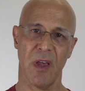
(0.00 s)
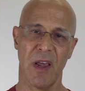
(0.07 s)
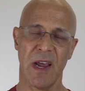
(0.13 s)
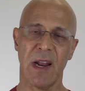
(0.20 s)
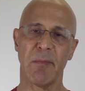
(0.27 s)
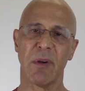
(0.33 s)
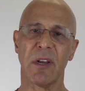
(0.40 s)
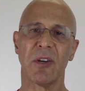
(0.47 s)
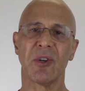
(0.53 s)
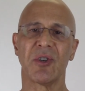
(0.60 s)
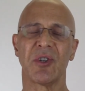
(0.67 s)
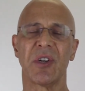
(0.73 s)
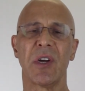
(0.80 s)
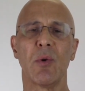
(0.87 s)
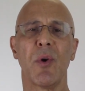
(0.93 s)
And I'm going to
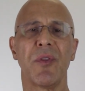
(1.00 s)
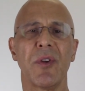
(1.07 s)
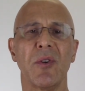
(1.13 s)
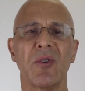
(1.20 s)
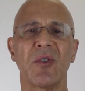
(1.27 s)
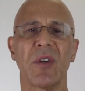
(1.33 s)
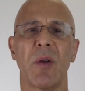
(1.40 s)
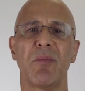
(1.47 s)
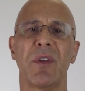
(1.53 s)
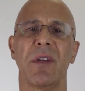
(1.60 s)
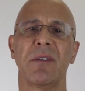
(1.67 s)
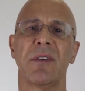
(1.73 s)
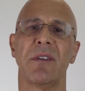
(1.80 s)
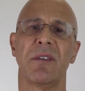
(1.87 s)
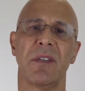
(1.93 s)
share with you
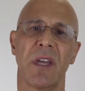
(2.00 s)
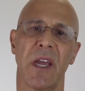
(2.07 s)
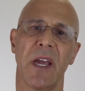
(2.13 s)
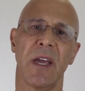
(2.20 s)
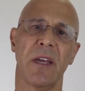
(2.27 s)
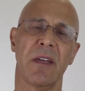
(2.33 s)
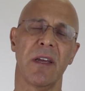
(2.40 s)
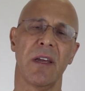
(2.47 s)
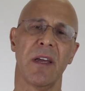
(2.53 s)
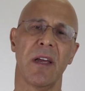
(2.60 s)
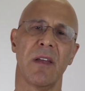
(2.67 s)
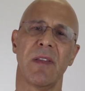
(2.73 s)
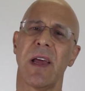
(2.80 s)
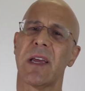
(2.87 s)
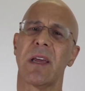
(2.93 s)
something today
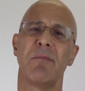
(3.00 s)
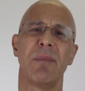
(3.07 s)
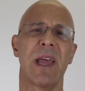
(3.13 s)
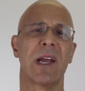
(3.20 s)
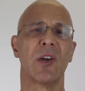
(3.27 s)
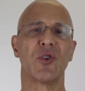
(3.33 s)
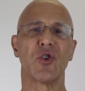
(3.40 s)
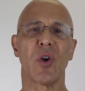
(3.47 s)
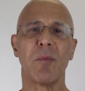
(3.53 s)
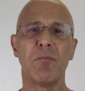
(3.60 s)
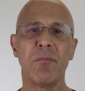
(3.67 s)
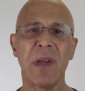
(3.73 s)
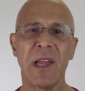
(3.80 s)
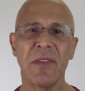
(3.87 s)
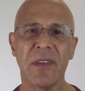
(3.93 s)
that can make a
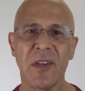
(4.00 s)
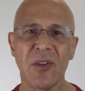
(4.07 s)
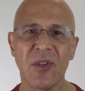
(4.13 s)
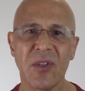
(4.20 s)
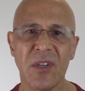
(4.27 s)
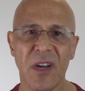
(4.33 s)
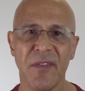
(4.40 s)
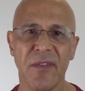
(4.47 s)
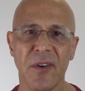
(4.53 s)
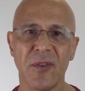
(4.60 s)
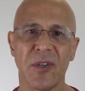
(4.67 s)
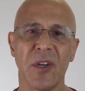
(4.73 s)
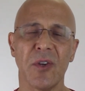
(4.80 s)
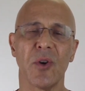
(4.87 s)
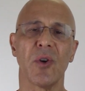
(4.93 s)
tremendous
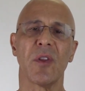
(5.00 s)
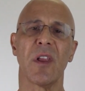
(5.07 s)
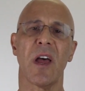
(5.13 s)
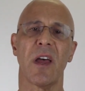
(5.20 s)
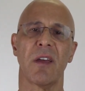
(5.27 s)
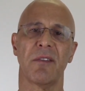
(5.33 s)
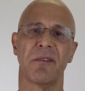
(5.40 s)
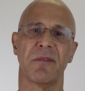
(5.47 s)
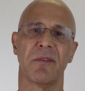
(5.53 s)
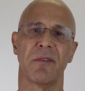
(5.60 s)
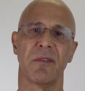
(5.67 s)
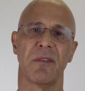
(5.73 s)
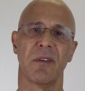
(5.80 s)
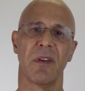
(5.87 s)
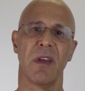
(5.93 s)
difference in your life.
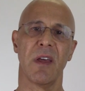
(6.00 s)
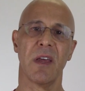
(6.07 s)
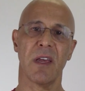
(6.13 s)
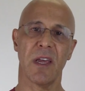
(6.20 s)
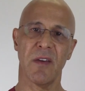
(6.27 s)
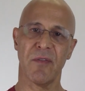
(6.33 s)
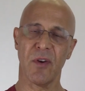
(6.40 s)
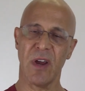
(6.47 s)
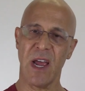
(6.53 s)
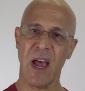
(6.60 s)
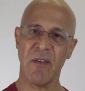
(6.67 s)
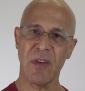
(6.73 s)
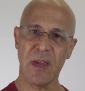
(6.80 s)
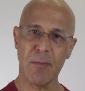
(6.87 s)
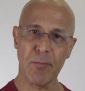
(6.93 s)
If you're
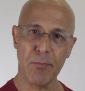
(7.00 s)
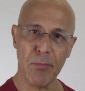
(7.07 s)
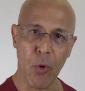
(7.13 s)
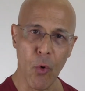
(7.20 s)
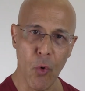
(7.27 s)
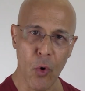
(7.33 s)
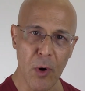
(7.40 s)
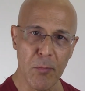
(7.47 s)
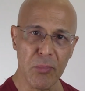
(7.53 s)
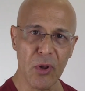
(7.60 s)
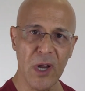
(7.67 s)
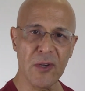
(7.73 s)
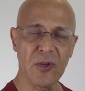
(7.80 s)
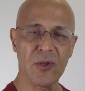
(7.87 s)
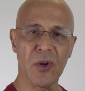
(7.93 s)
having poor
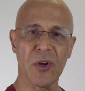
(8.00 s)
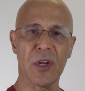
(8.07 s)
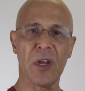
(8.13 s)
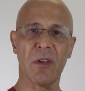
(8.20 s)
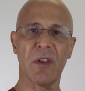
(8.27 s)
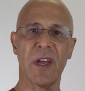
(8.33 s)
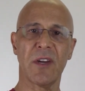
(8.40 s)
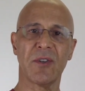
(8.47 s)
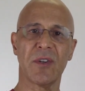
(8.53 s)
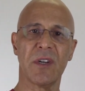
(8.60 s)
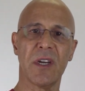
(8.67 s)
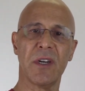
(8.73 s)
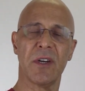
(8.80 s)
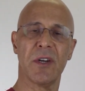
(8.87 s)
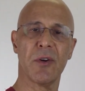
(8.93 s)
blood circulation
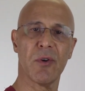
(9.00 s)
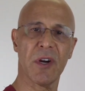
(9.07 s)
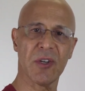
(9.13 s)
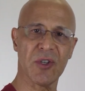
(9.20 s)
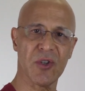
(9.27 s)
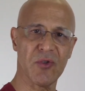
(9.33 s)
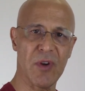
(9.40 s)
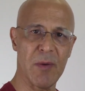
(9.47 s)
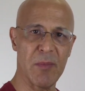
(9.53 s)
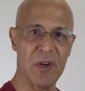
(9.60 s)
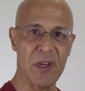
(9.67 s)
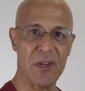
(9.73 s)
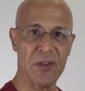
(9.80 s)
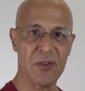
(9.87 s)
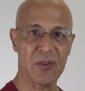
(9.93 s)
into your
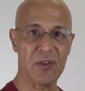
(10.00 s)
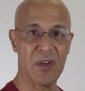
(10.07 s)
extremities,